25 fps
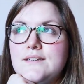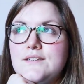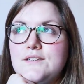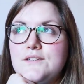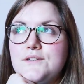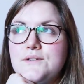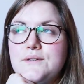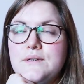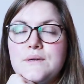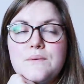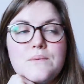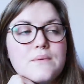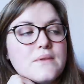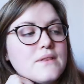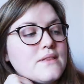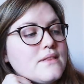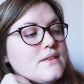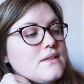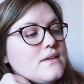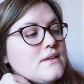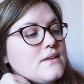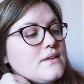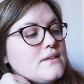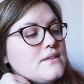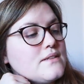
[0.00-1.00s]
doing with
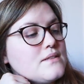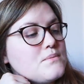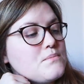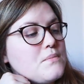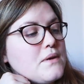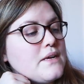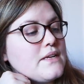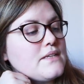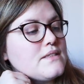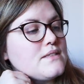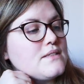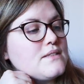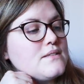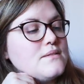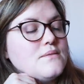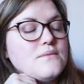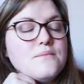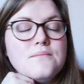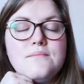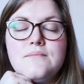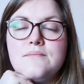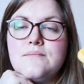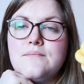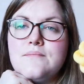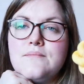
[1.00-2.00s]
the spiced
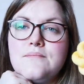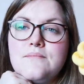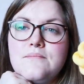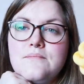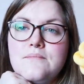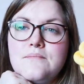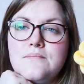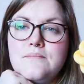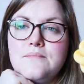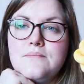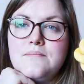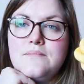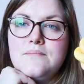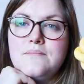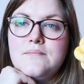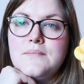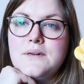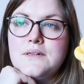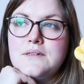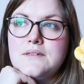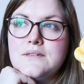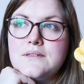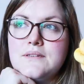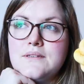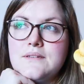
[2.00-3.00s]

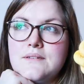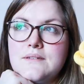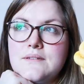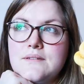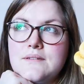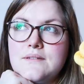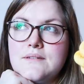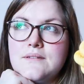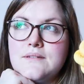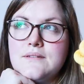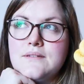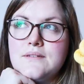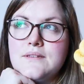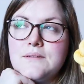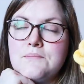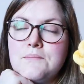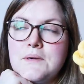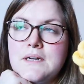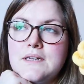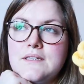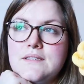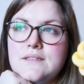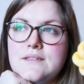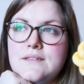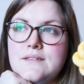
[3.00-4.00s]
mulled,
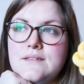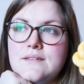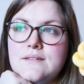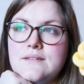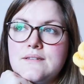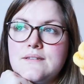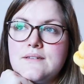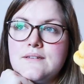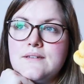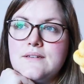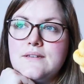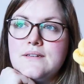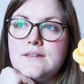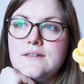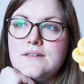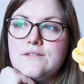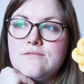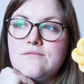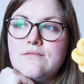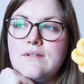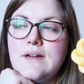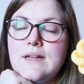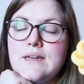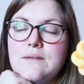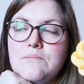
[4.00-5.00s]
spiced
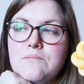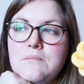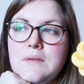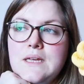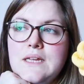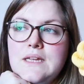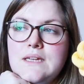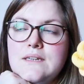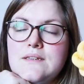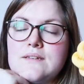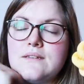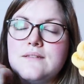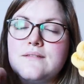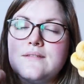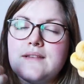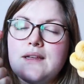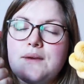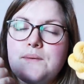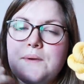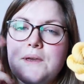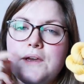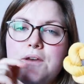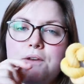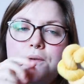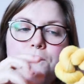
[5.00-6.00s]
red mead,
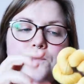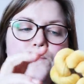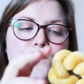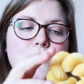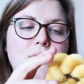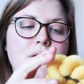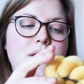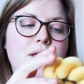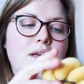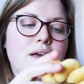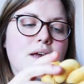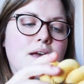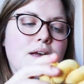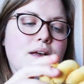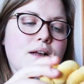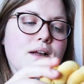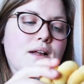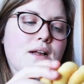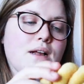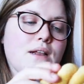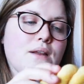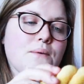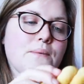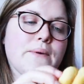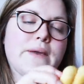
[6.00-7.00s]
there we go,
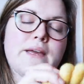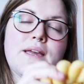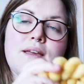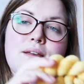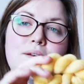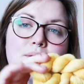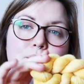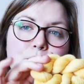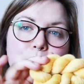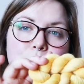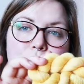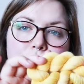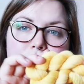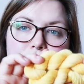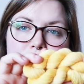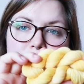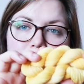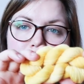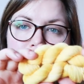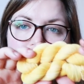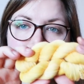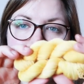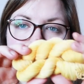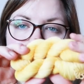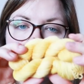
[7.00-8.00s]
colourway
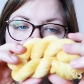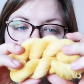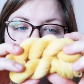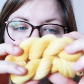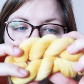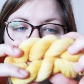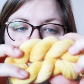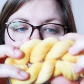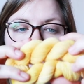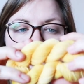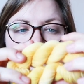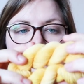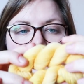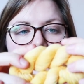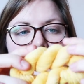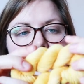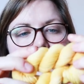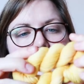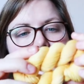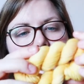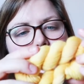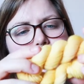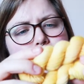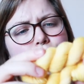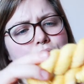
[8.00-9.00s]
was akin to this
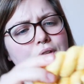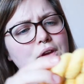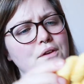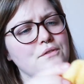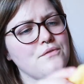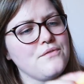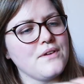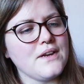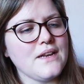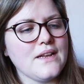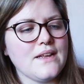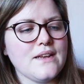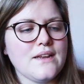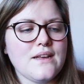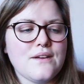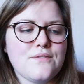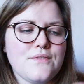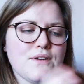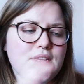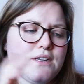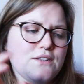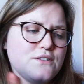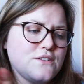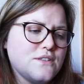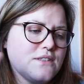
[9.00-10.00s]
colour. Although, funnily
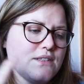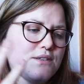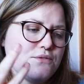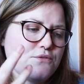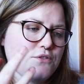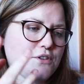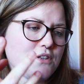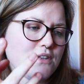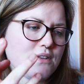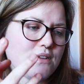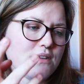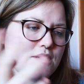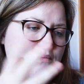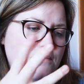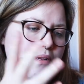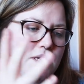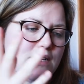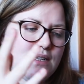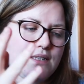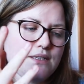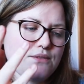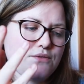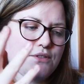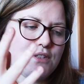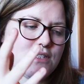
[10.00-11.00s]
enough, I used a different,
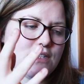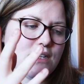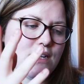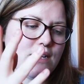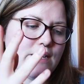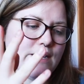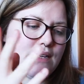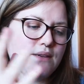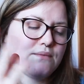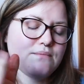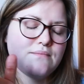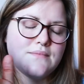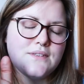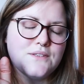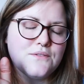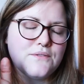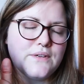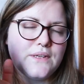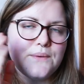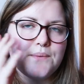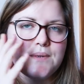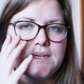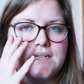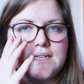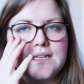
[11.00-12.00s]
completely different dye. It's
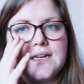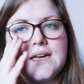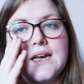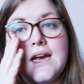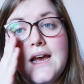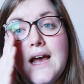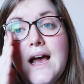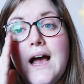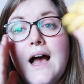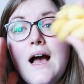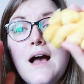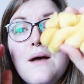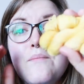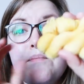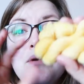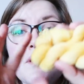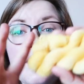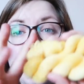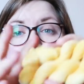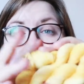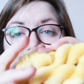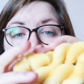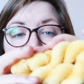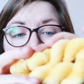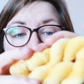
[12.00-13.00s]
really weird.
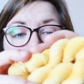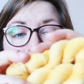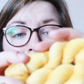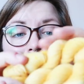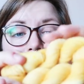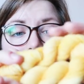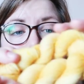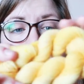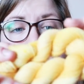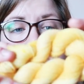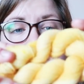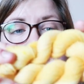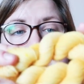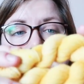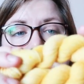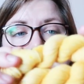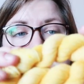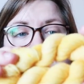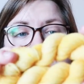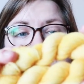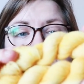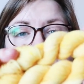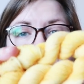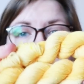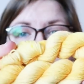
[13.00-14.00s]
But this colourway
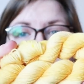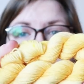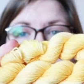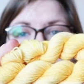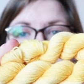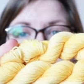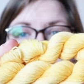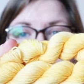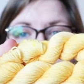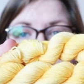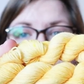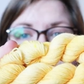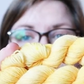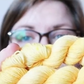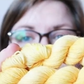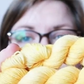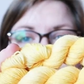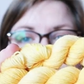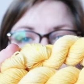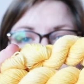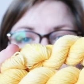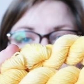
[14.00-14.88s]
is called Pelor,